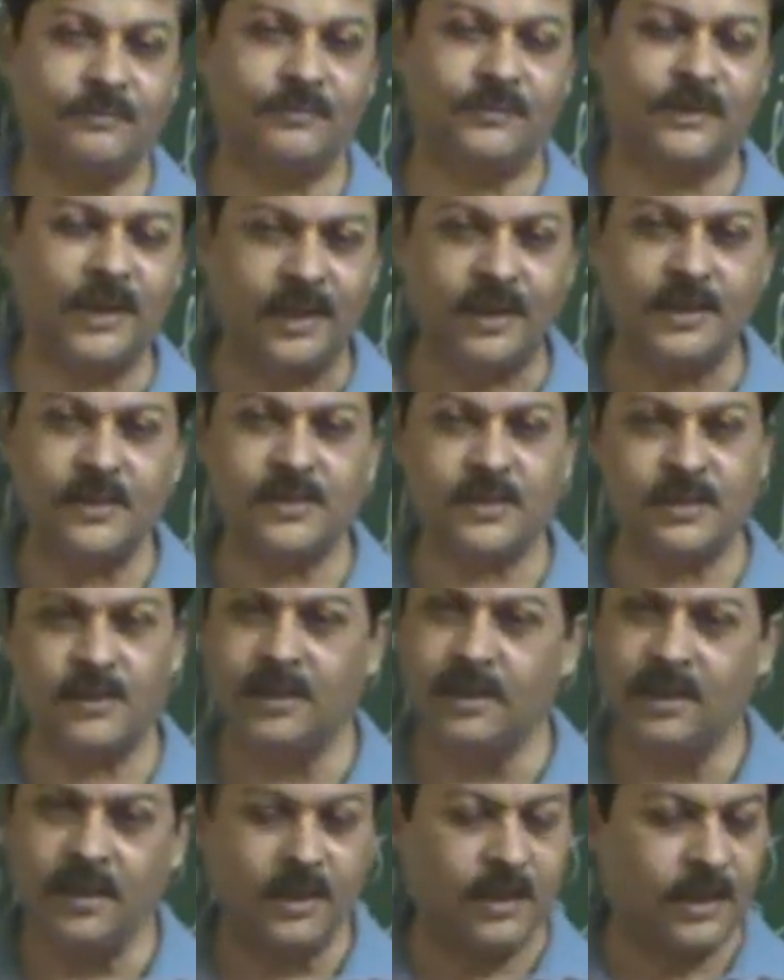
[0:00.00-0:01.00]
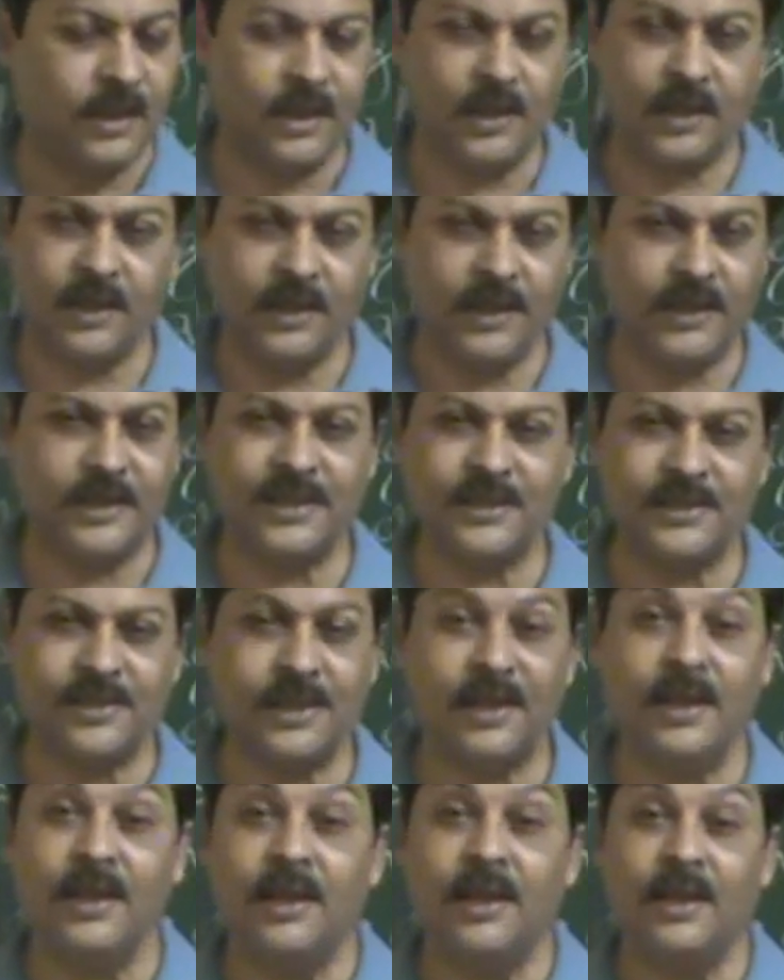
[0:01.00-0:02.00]
That is, here it is
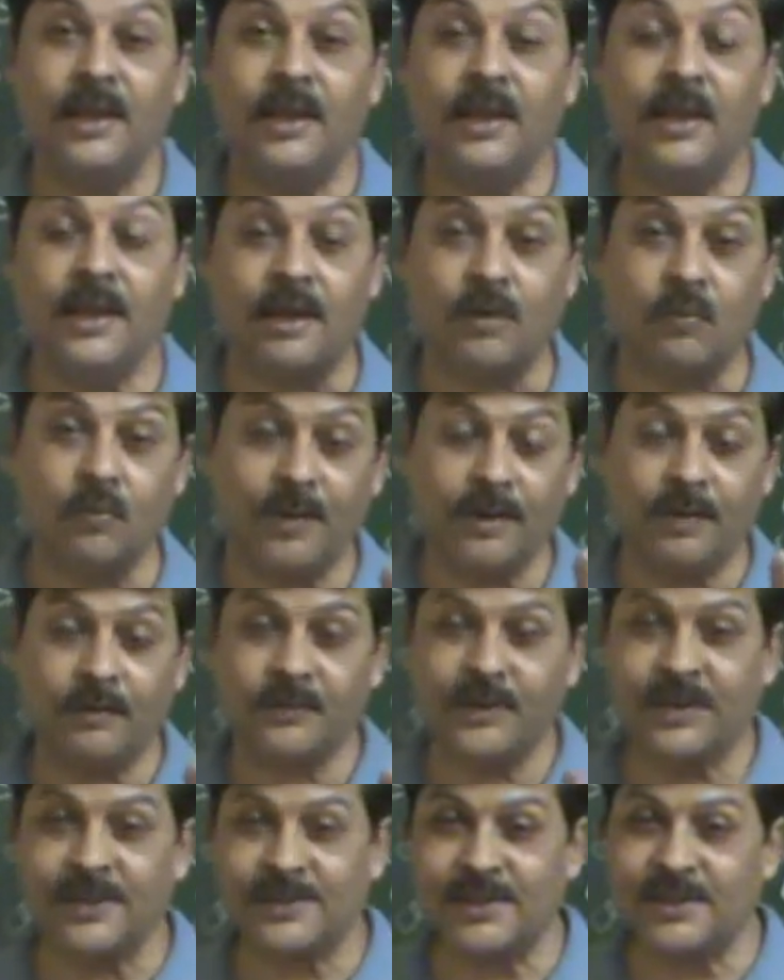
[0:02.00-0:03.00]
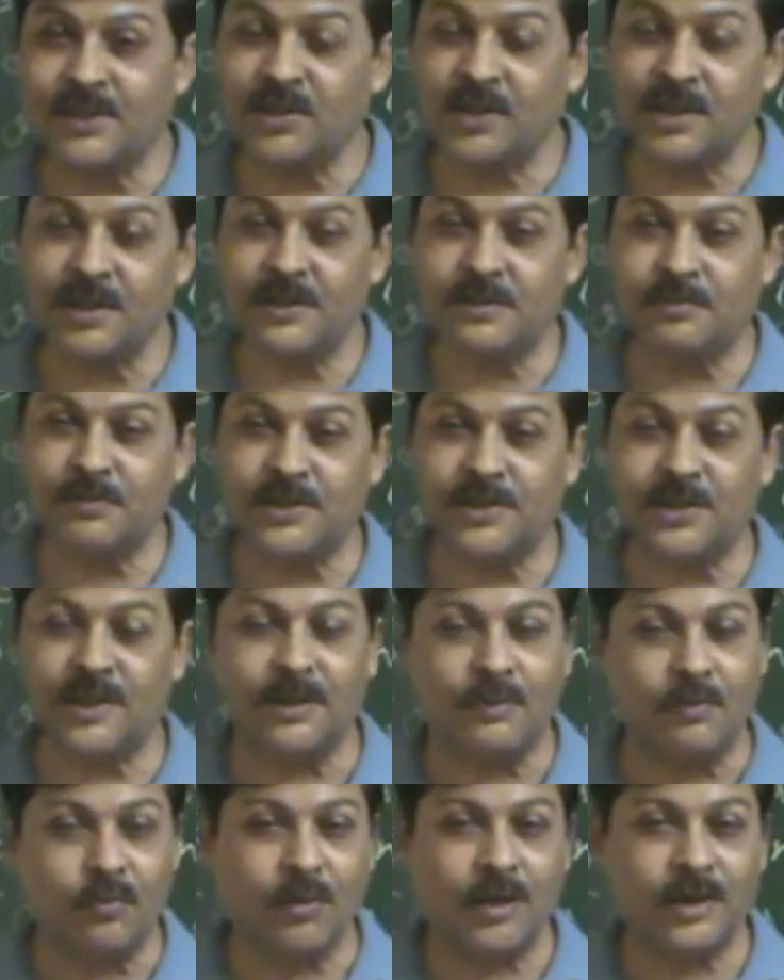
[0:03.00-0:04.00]
here one of the essential is
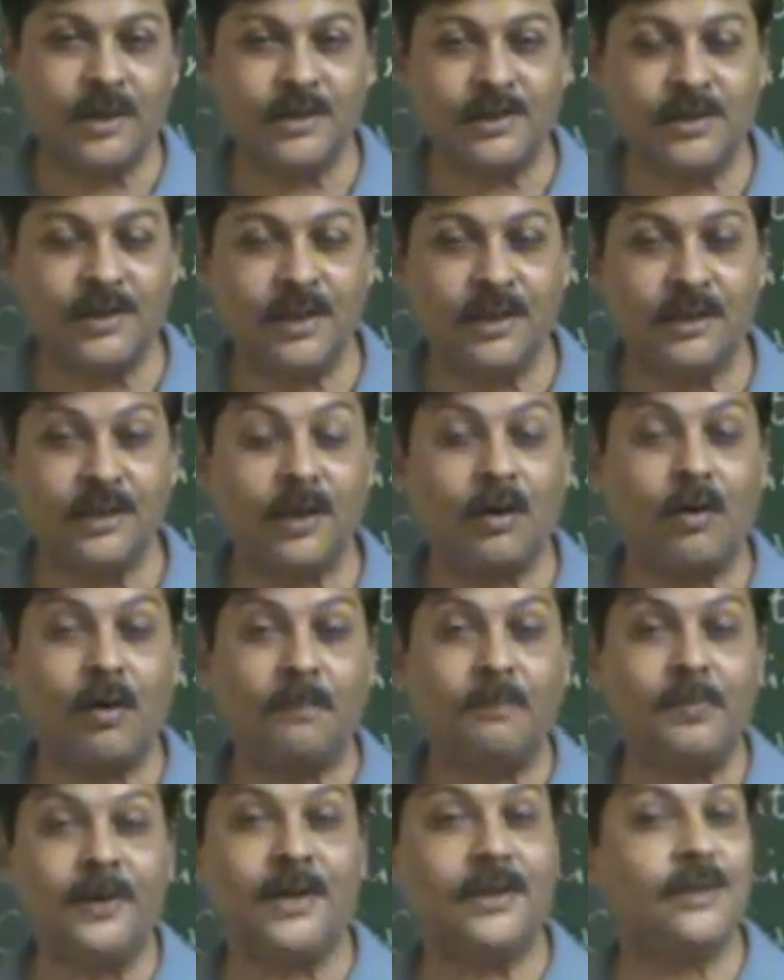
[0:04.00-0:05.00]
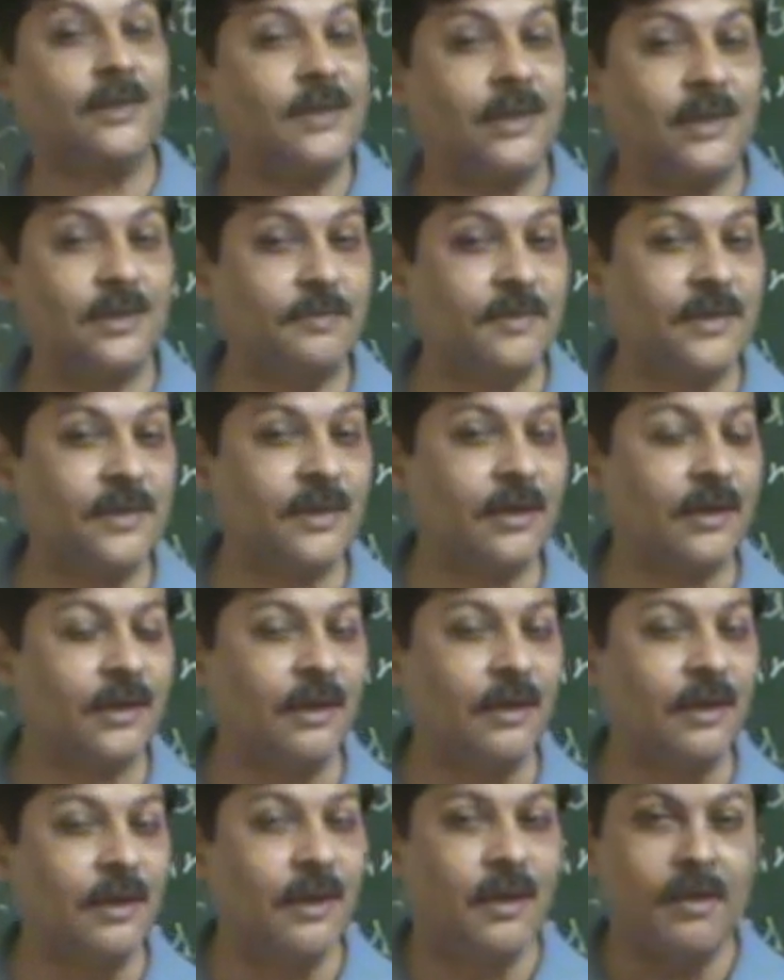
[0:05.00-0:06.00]
missing. What is it? The competency is
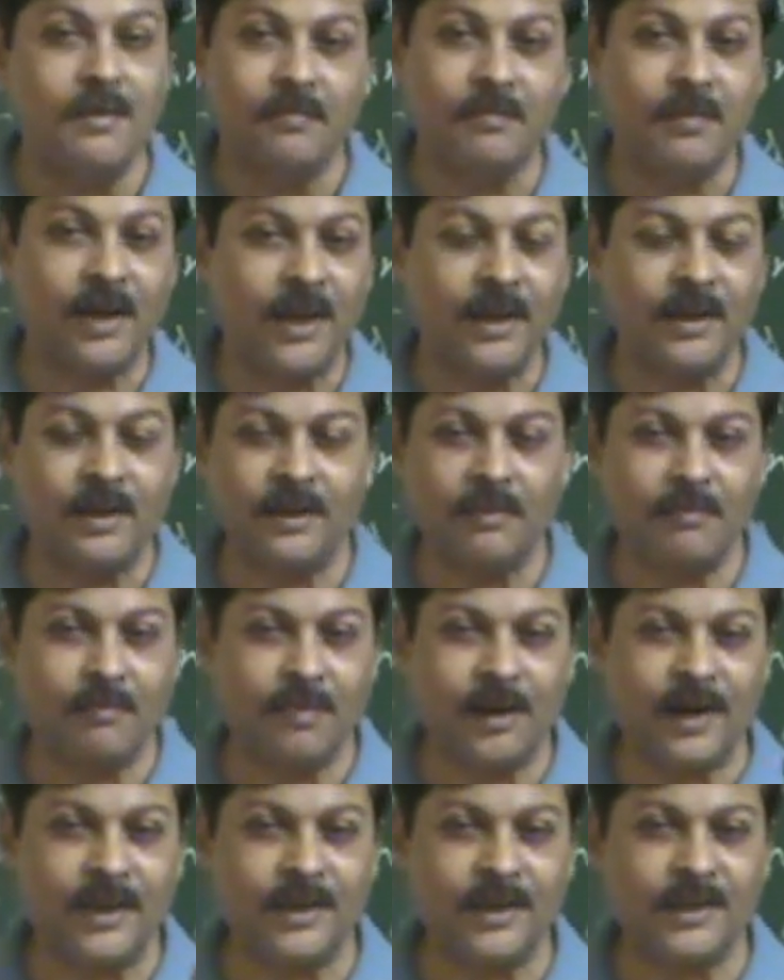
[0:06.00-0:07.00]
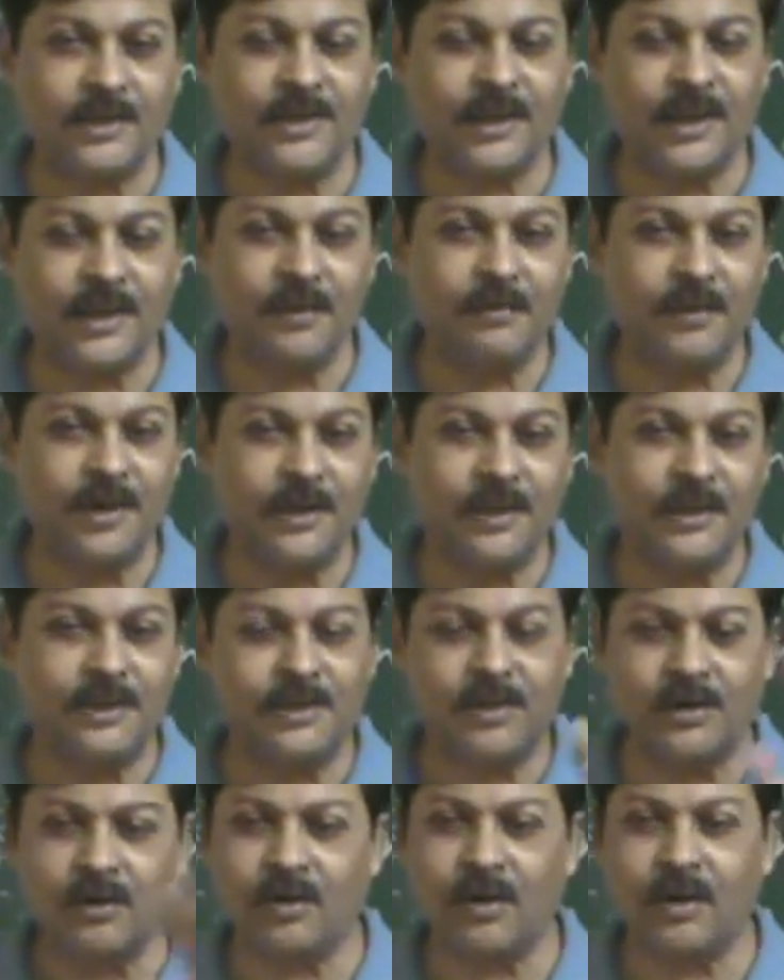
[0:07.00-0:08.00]
missing. Minor's agreement
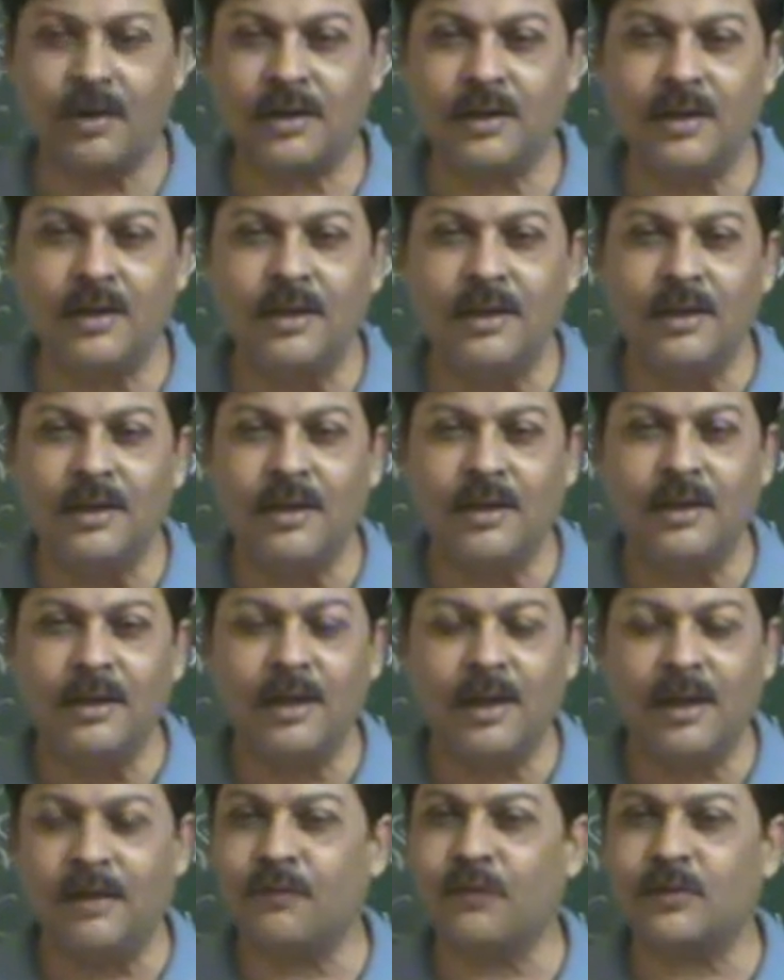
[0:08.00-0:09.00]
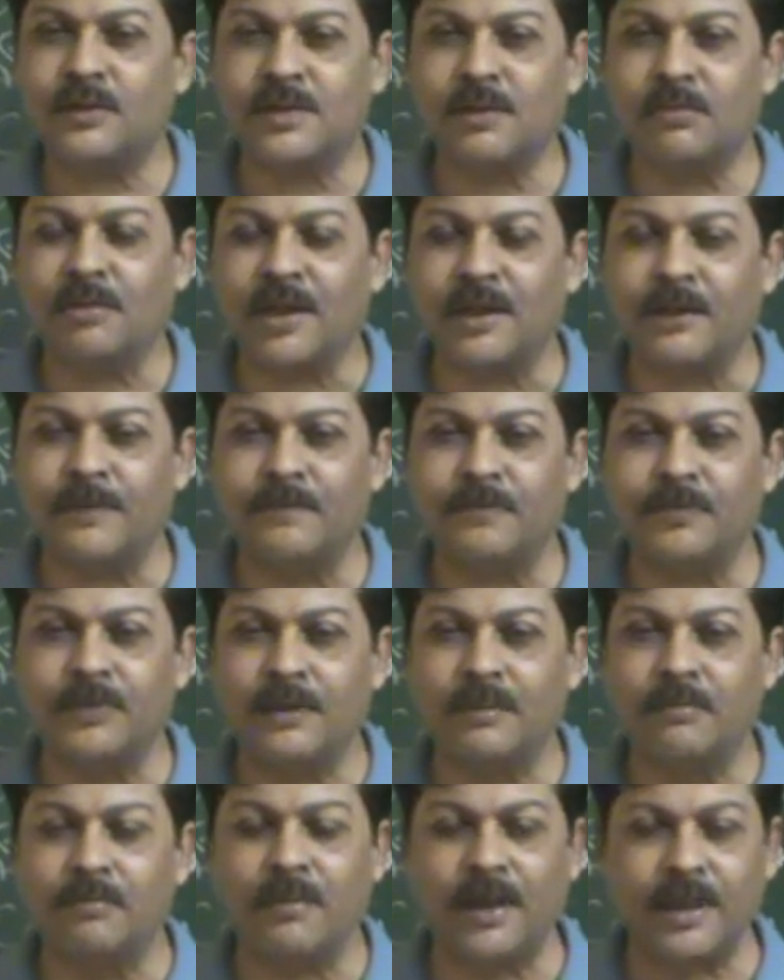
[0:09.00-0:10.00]
is not enforceable.
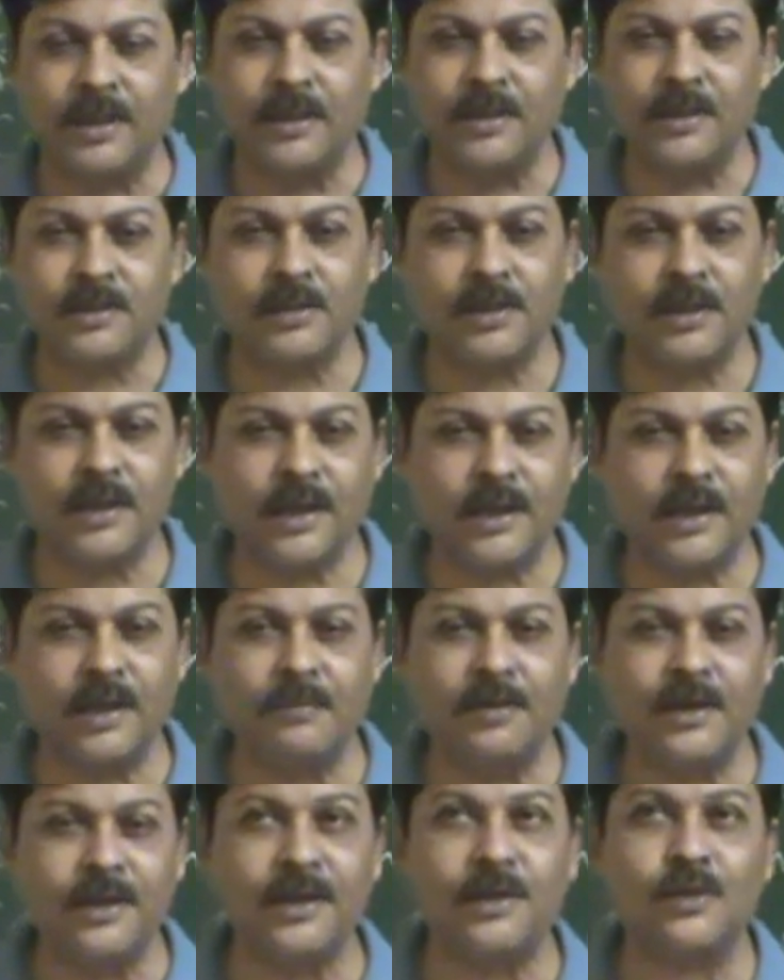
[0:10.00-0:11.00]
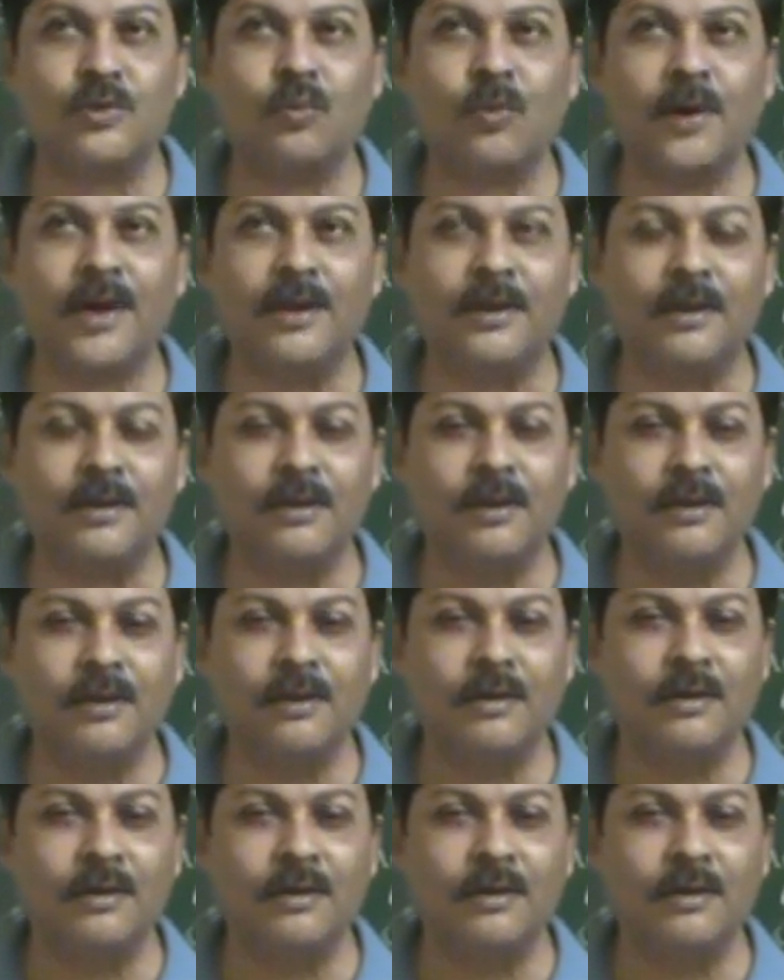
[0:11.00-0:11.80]
Minor's agreement is void.